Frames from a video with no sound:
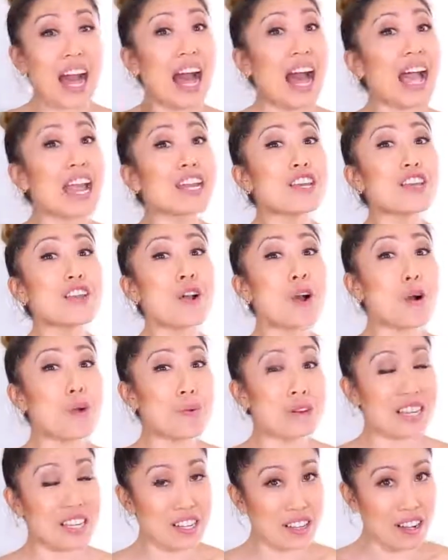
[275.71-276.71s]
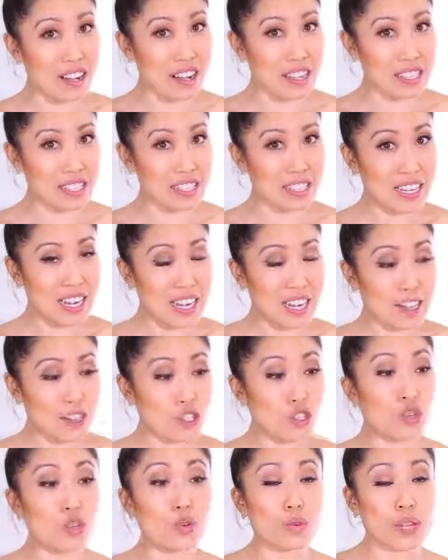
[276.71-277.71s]
I know what it costs
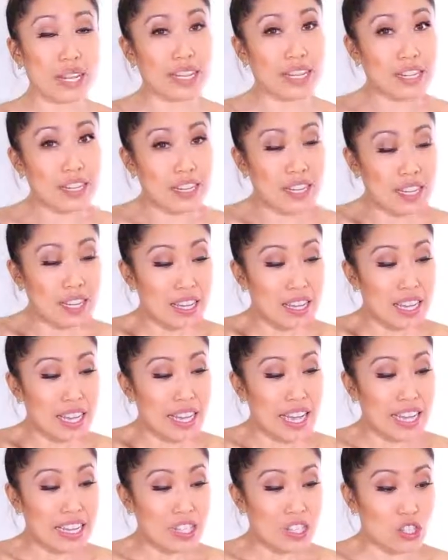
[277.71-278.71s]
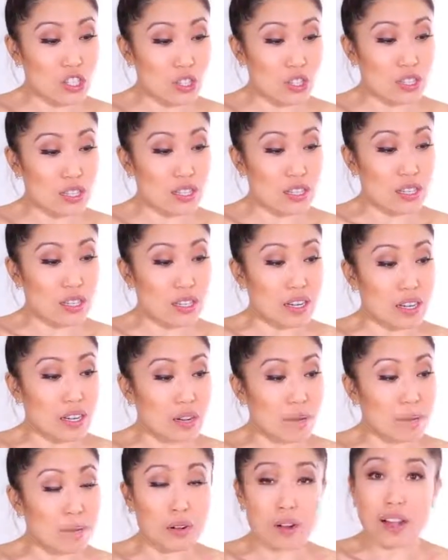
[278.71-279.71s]
to create a certain
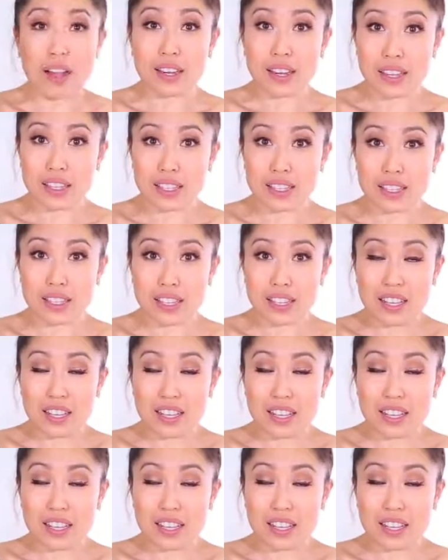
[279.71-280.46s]
product